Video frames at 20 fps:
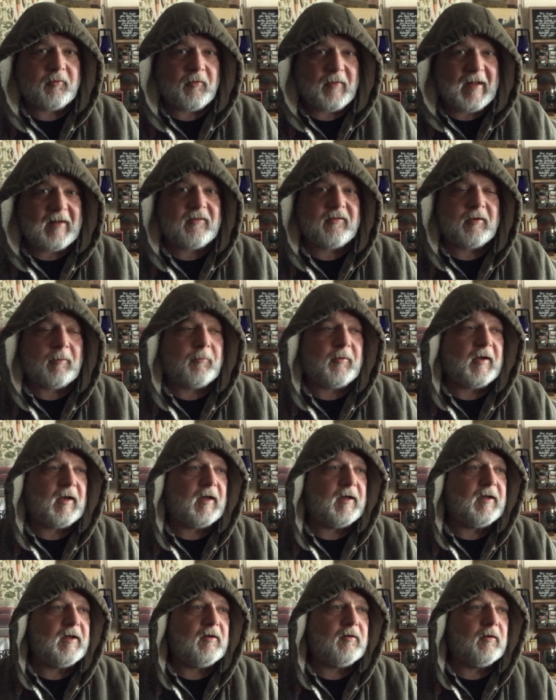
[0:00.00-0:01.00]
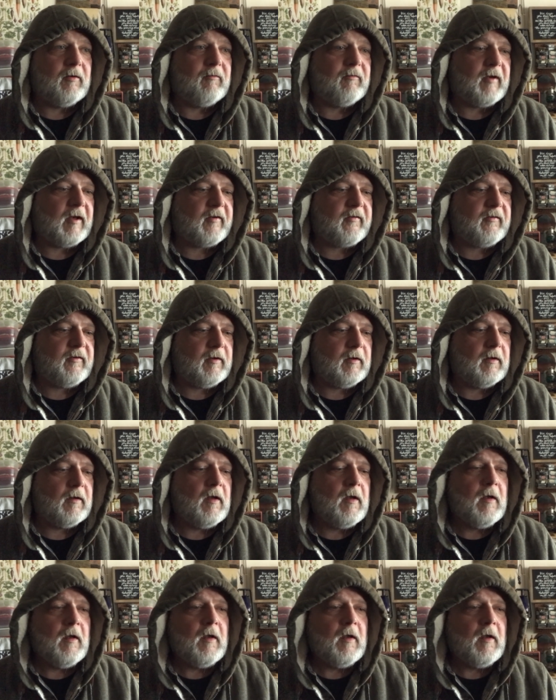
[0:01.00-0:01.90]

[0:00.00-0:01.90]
So that's something I need to invest in.